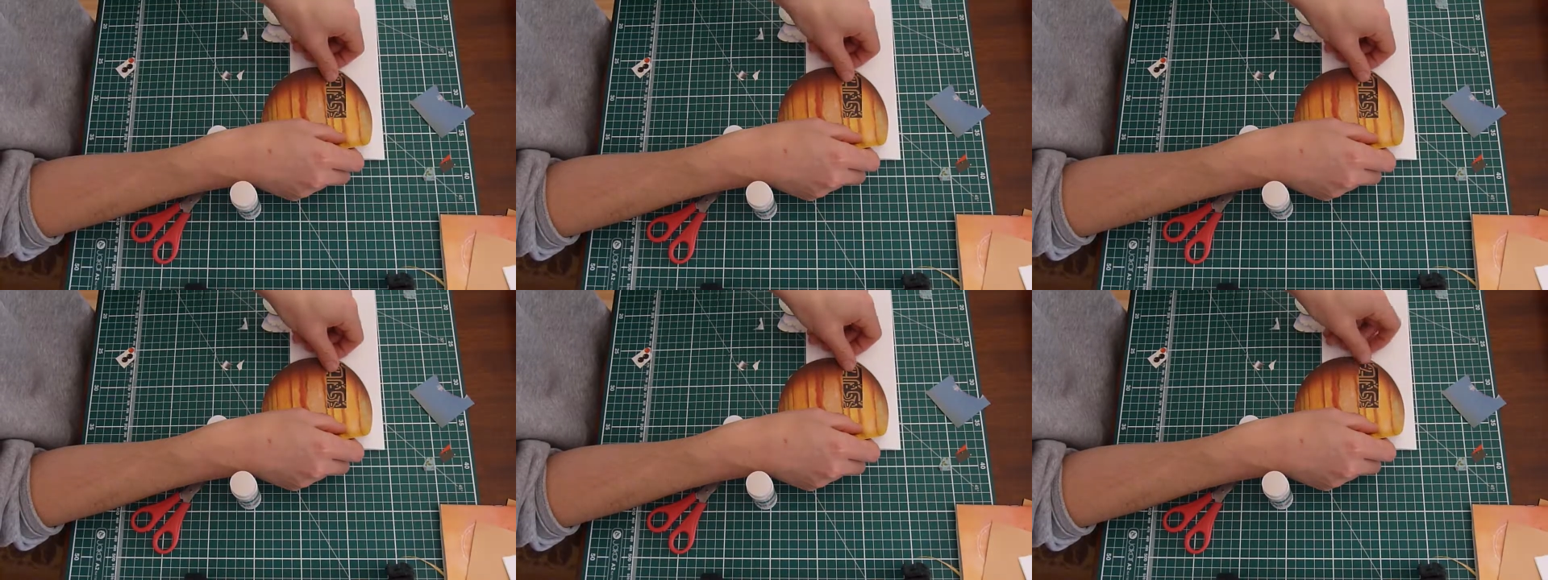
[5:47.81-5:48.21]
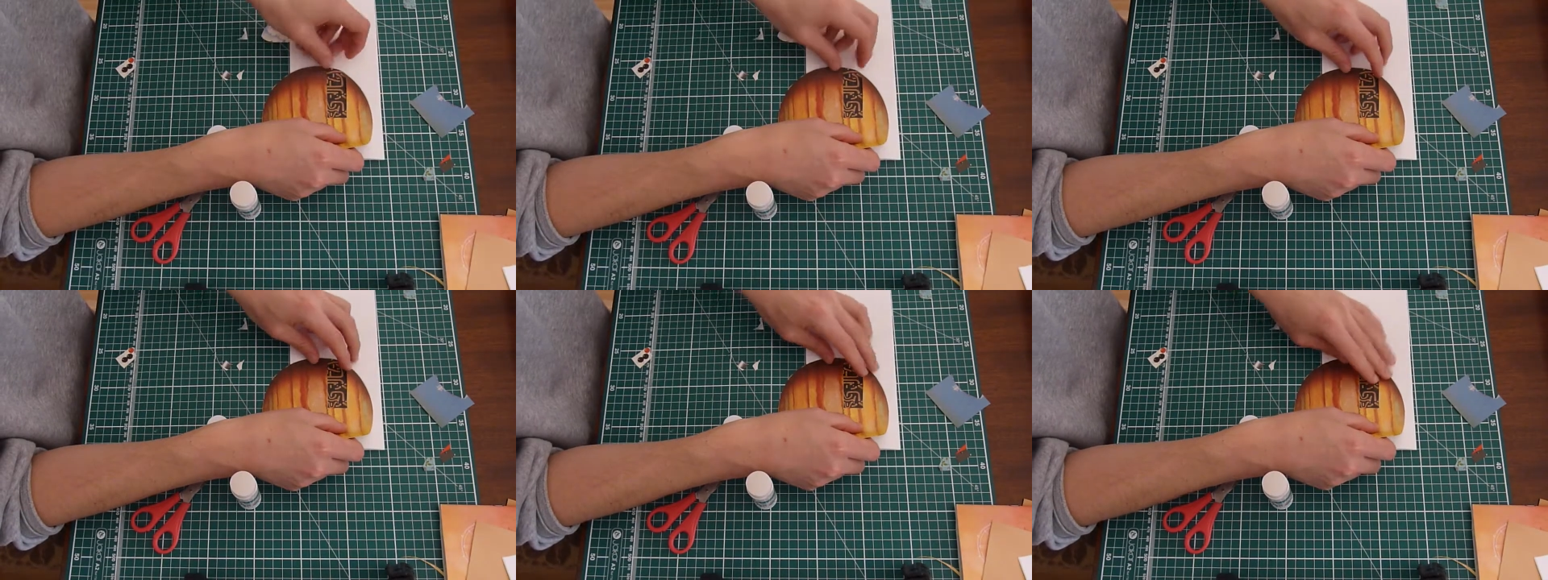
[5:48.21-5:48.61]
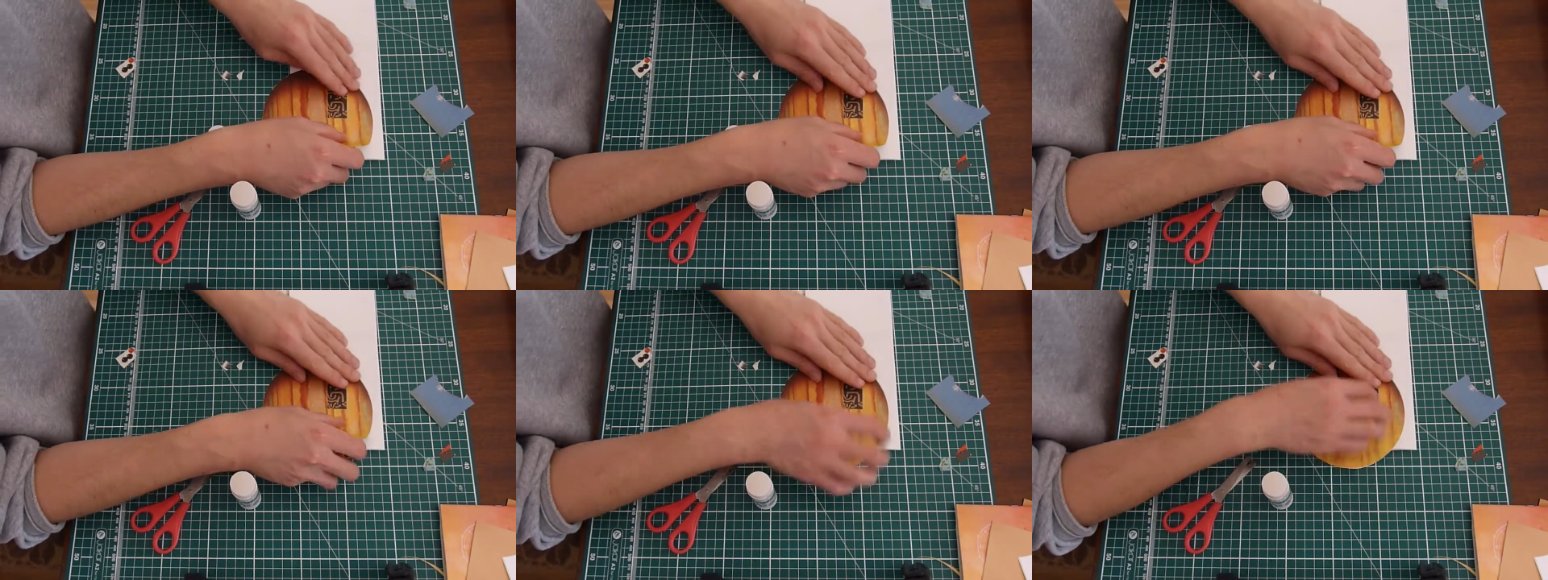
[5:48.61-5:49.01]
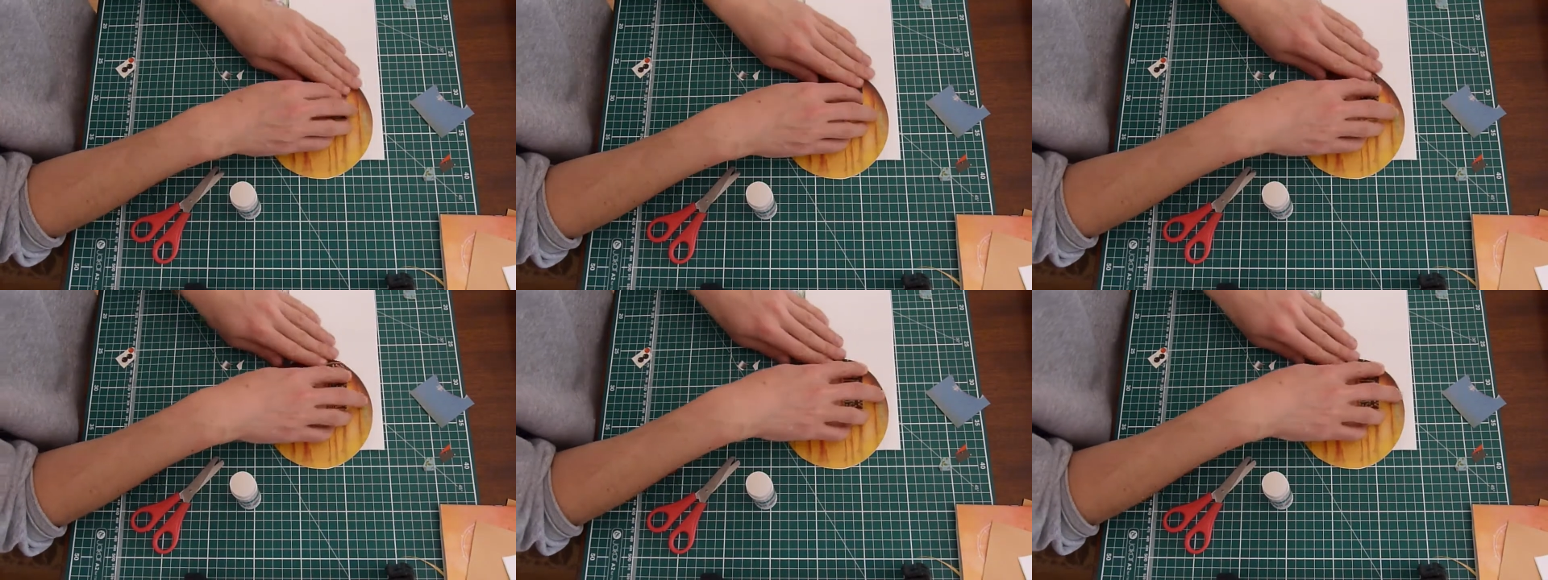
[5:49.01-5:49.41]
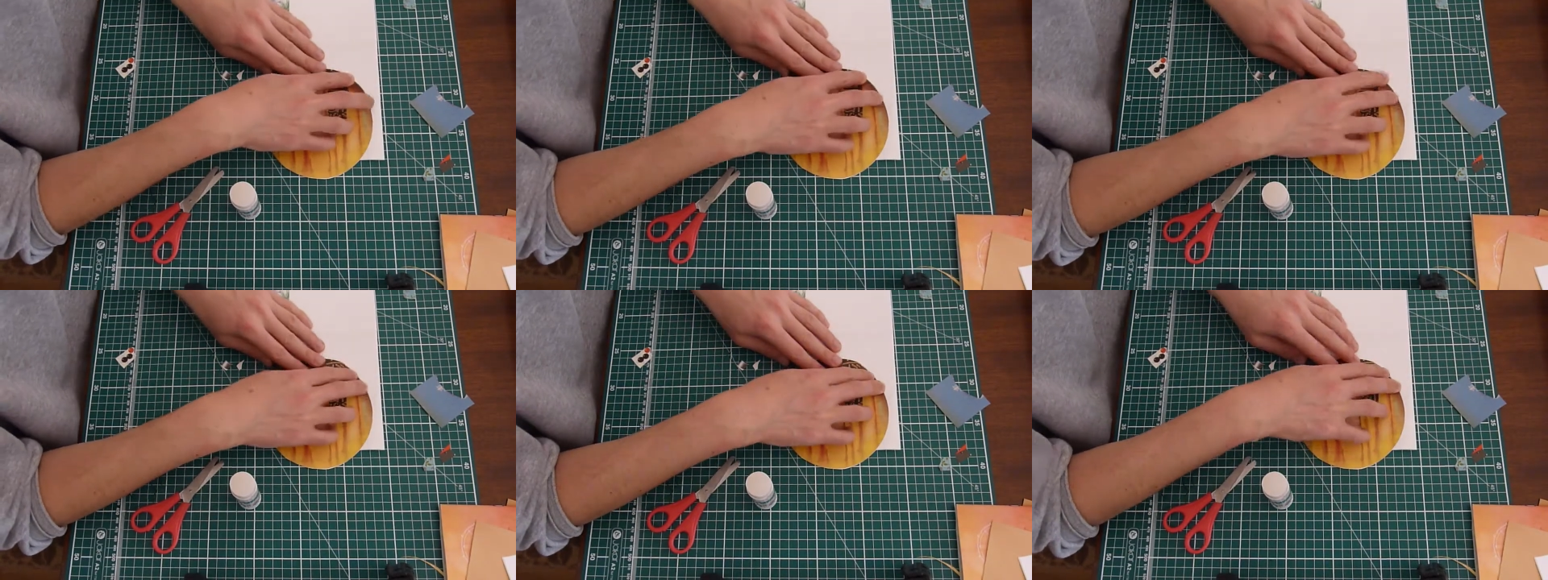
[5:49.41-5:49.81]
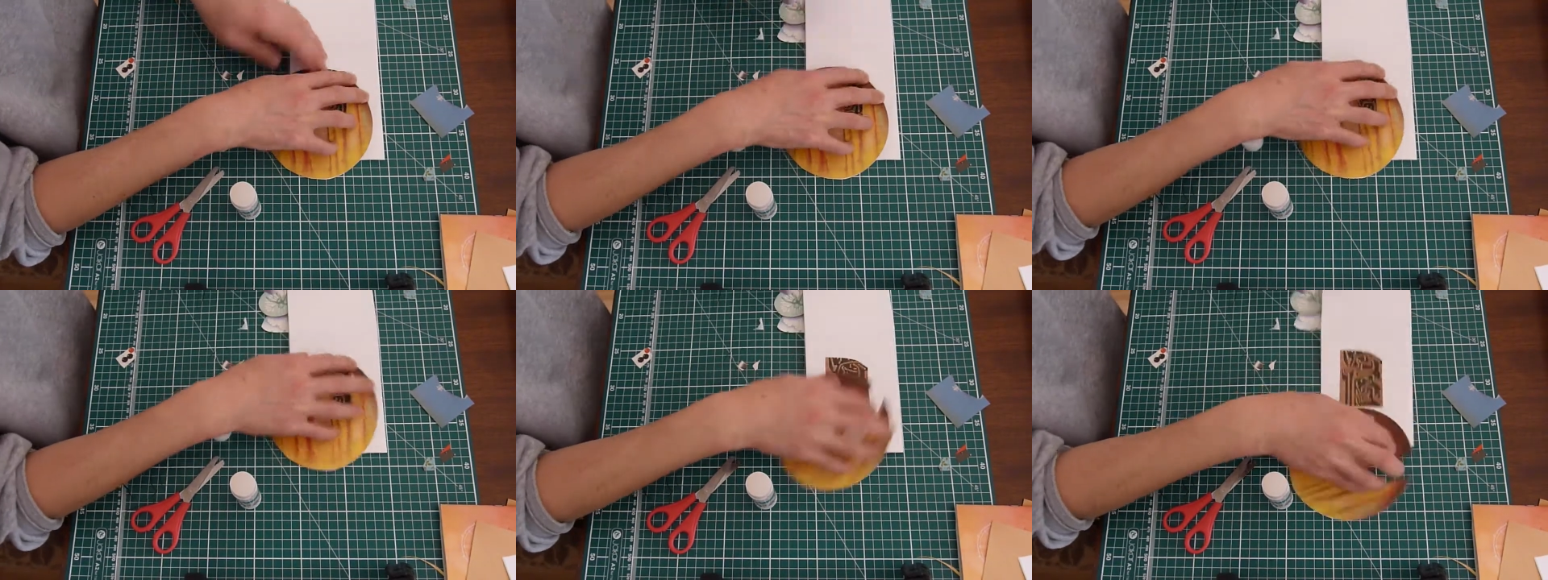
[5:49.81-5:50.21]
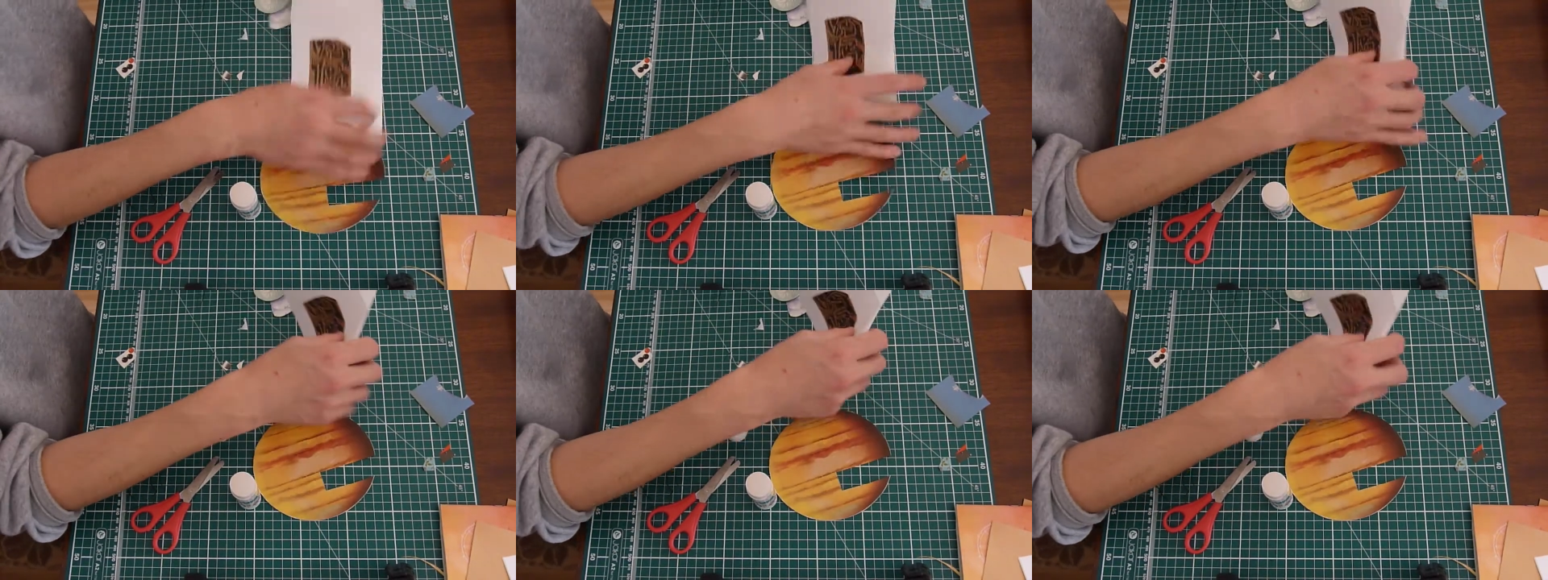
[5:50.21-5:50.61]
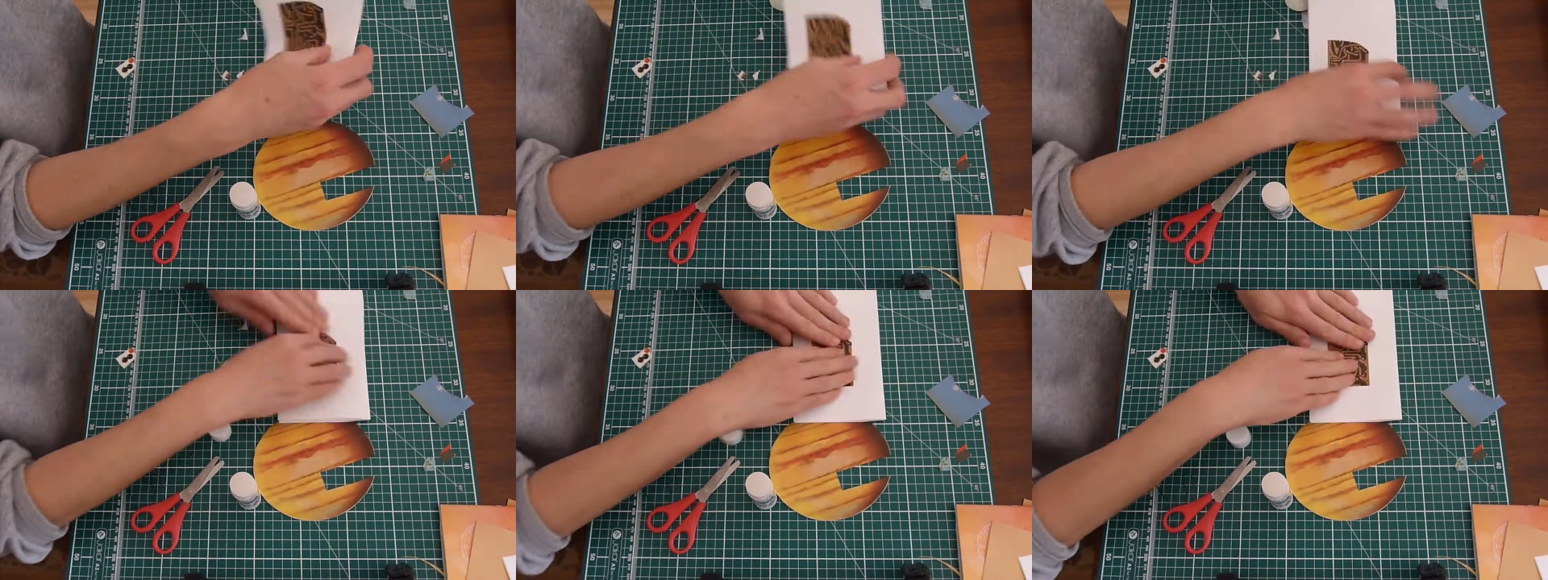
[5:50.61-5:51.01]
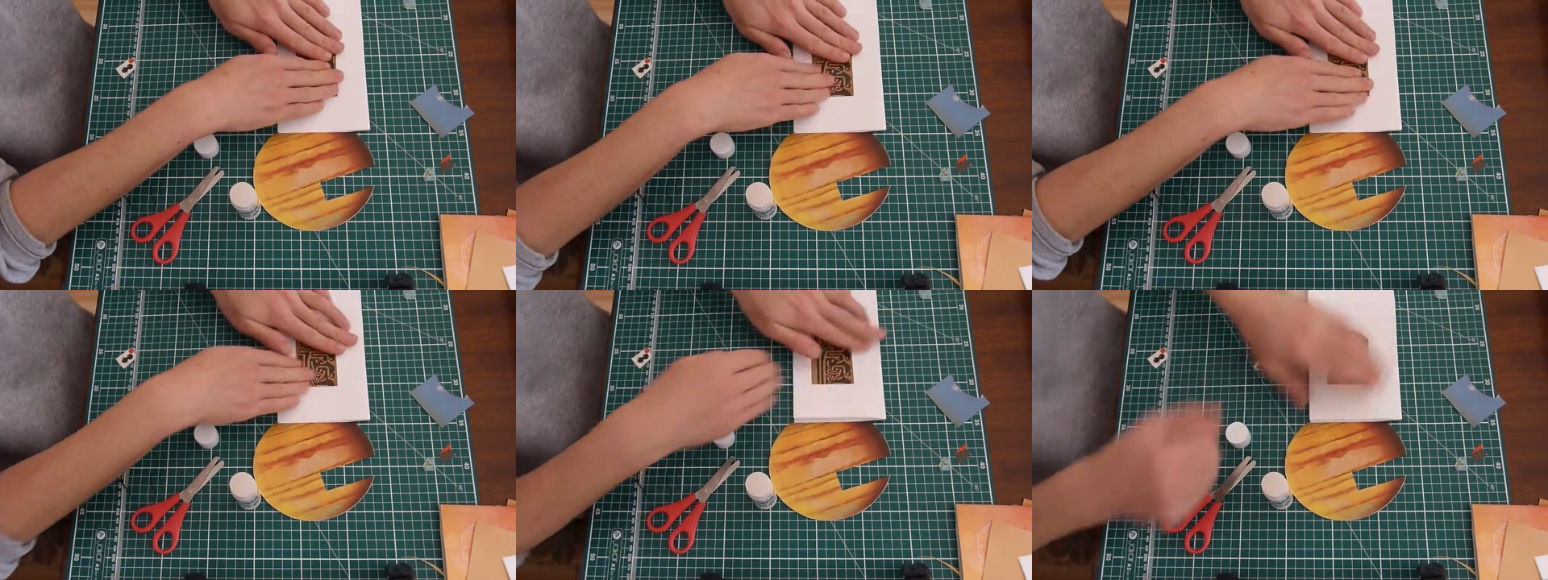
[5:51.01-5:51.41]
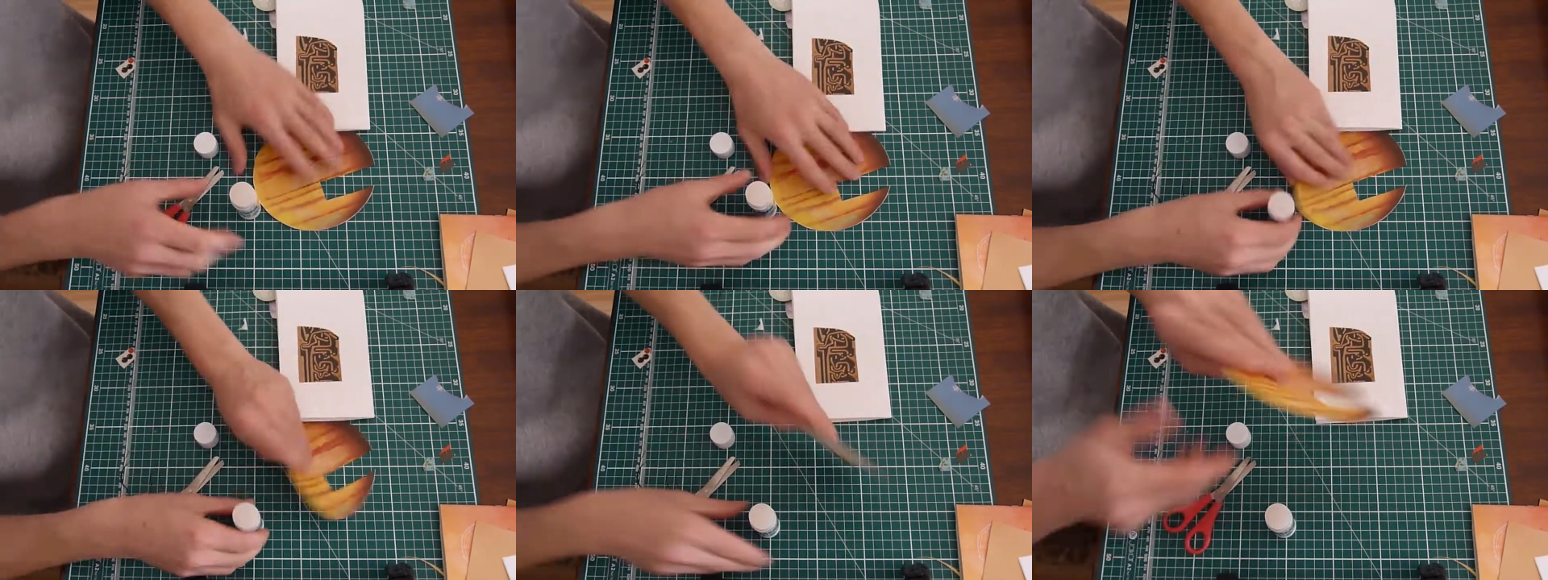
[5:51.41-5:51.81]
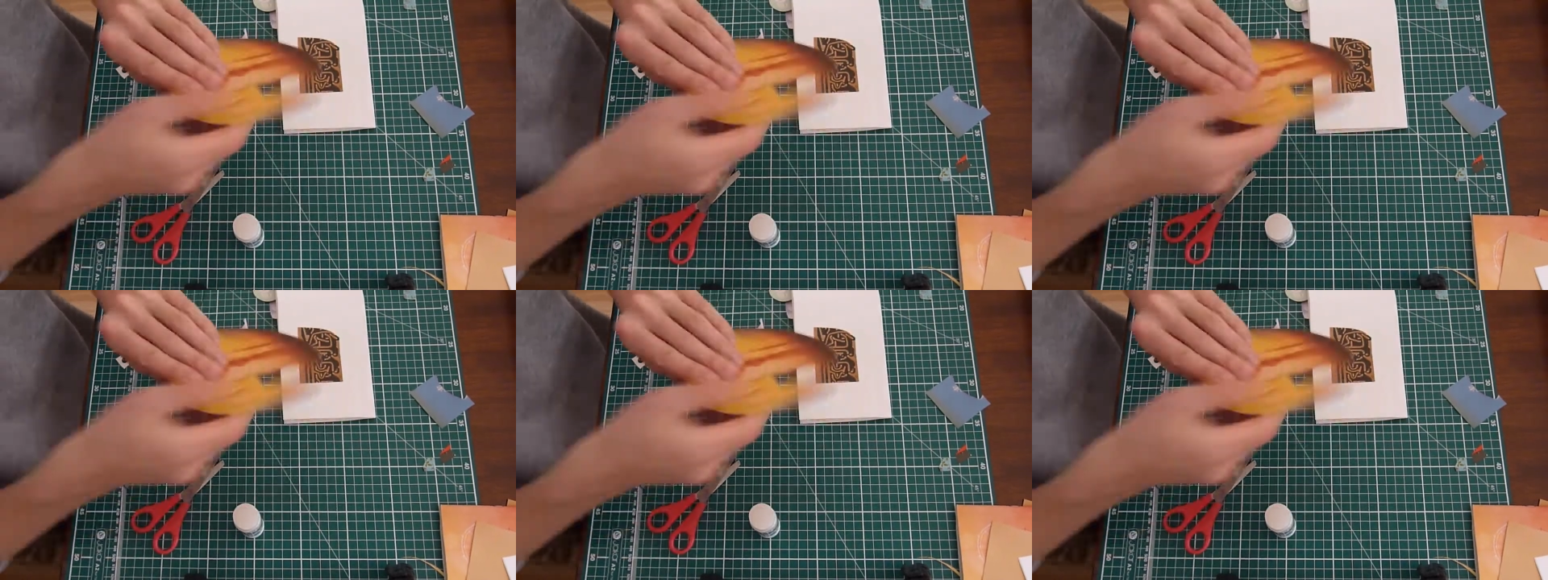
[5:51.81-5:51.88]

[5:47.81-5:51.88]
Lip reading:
Nobody's mouth can be seen.